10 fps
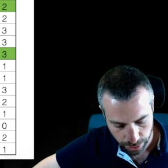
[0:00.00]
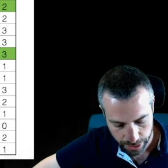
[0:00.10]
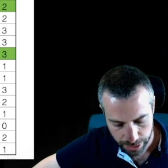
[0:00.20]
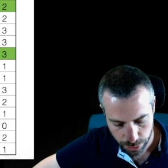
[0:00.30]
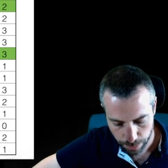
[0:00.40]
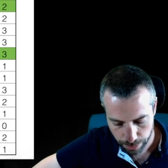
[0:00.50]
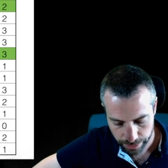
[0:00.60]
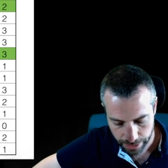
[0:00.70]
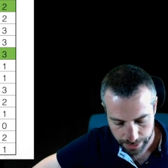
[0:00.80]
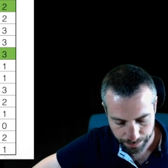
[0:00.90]
I need to remove
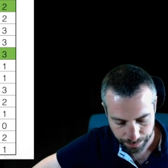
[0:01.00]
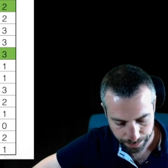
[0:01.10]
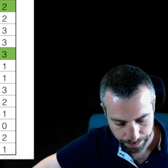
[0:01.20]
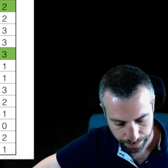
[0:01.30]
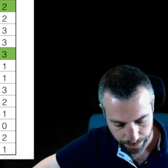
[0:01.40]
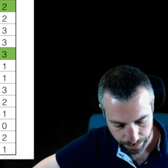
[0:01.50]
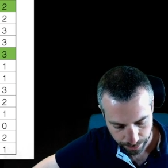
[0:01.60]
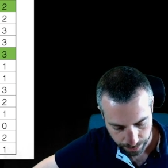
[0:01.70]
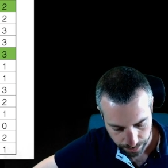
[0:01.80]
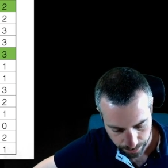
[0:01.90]
that.
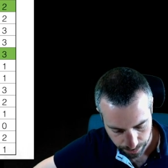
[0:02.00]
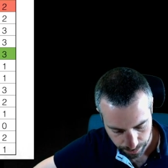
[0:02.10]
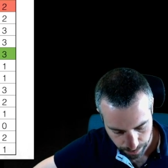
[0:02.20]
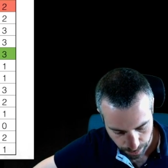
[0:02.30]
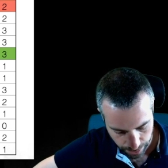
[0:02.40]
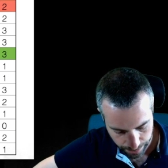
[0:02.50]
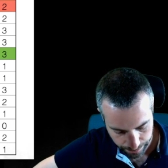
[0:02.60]
Okay.